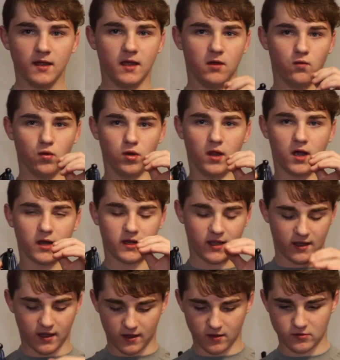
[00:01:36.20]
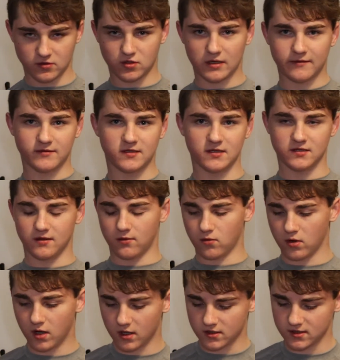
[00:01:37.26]
It will not get in those crevices of the
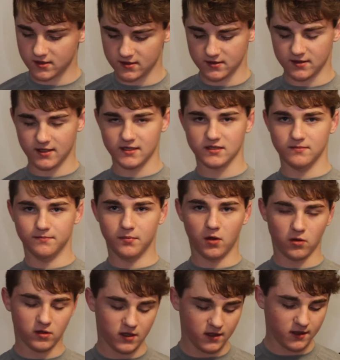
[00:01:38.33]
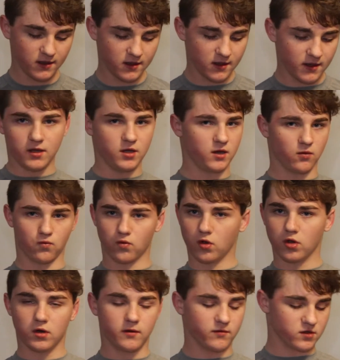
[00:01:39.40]
rocks. It is nice and bulky. You can
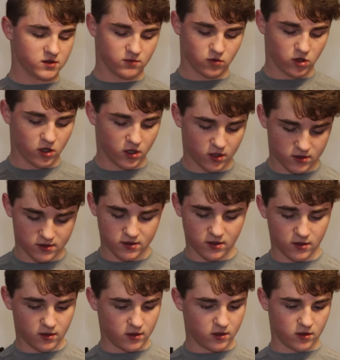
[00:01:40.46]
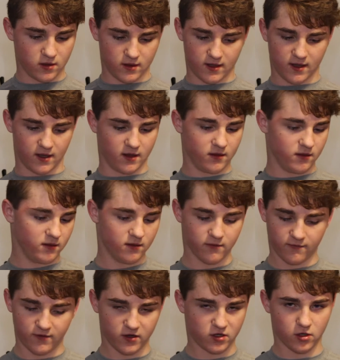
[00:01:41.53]
roll it over some rocks and the
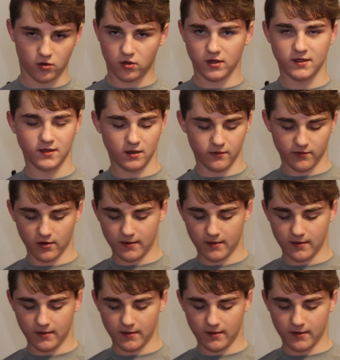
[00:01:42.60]
fish go crazy over